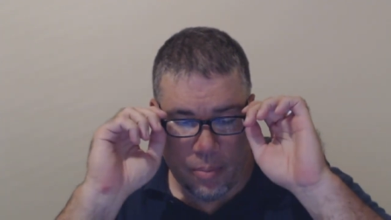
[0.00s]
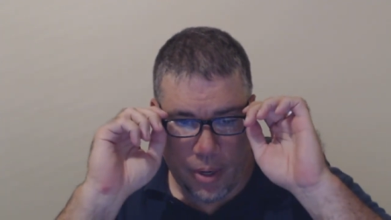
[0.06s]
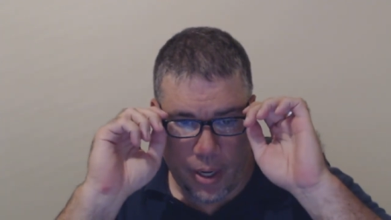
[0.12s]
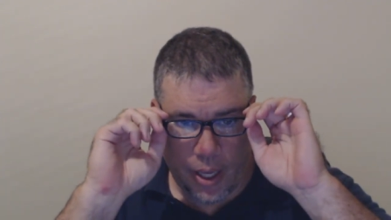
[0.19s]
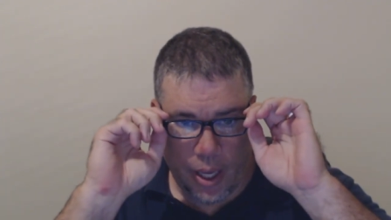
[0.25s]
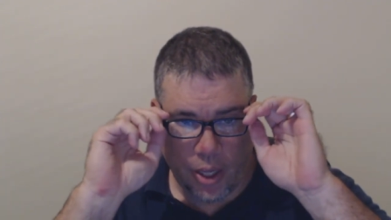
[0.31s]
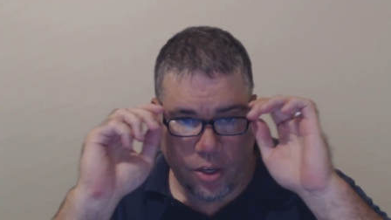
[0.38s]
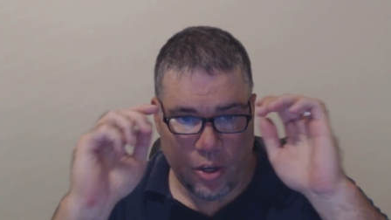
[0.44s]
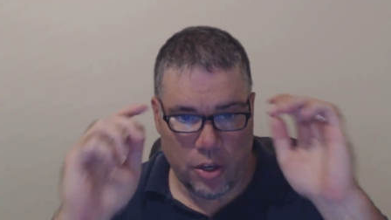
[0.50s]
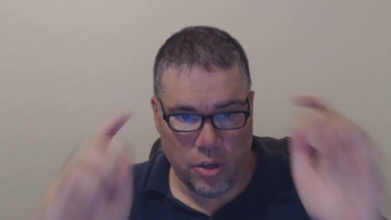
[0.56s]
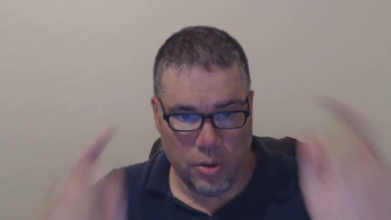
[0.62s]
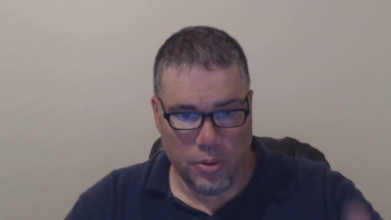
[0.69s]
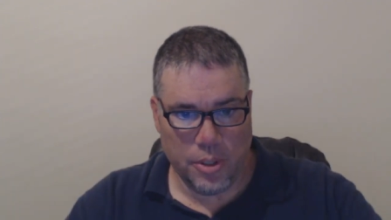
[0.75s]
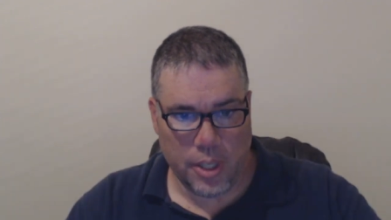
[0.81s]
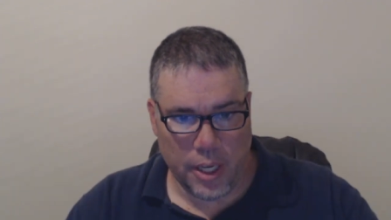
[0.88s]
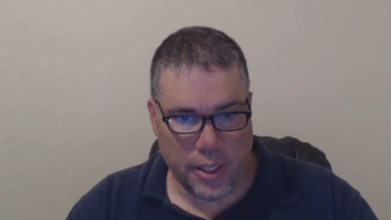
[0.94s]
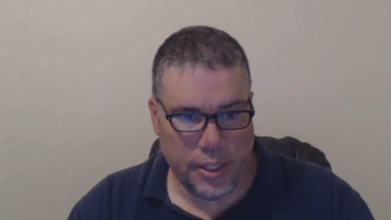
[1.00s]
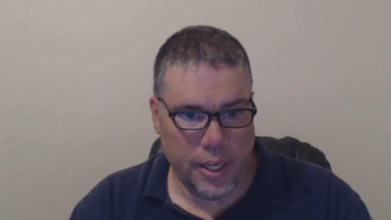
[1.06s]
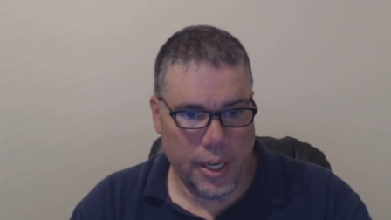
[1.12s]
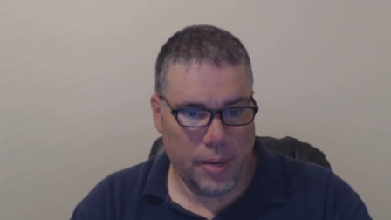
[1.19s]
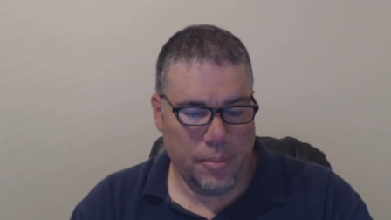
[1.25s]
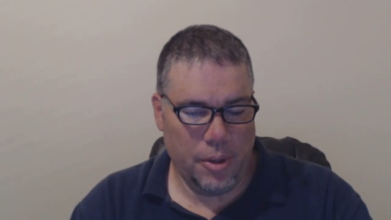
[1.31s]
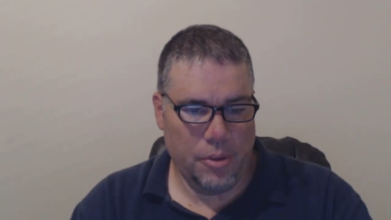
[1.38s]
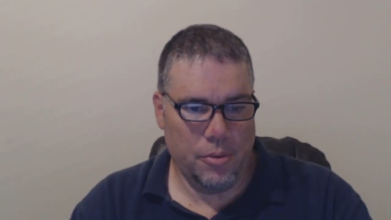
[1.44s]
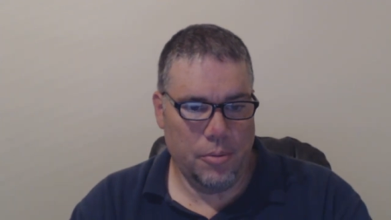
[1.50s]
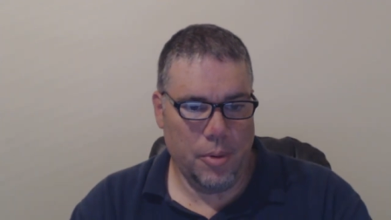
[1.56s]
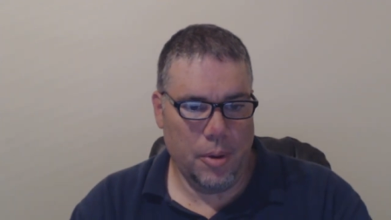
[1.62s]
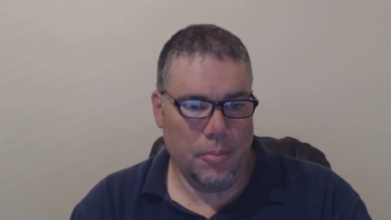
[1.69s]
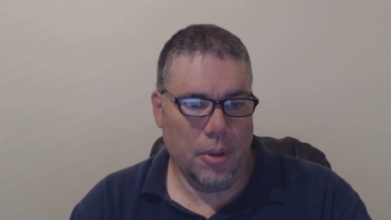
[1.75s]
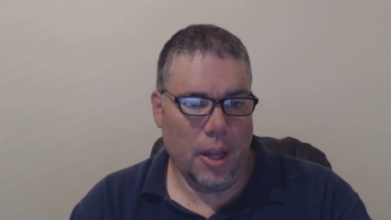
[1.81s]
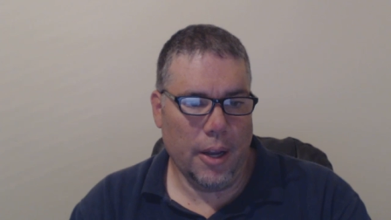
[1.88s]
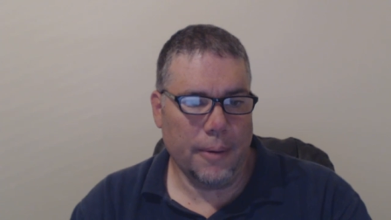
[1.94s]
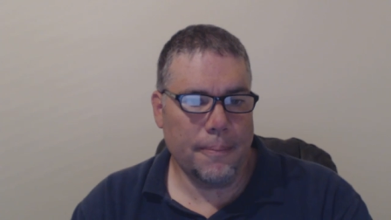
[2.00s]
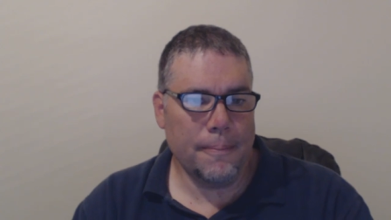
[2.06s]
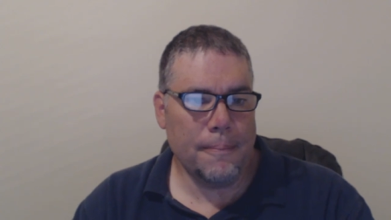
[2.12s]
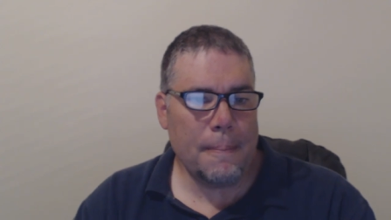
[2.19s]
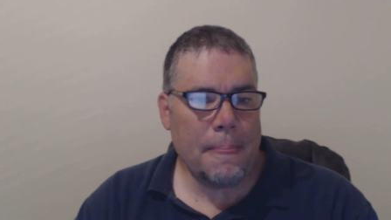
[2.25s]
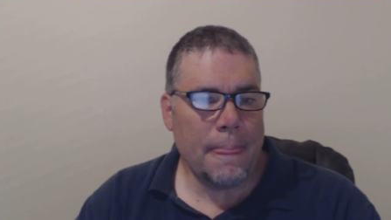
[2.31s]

But again, you can always contact me through my blog.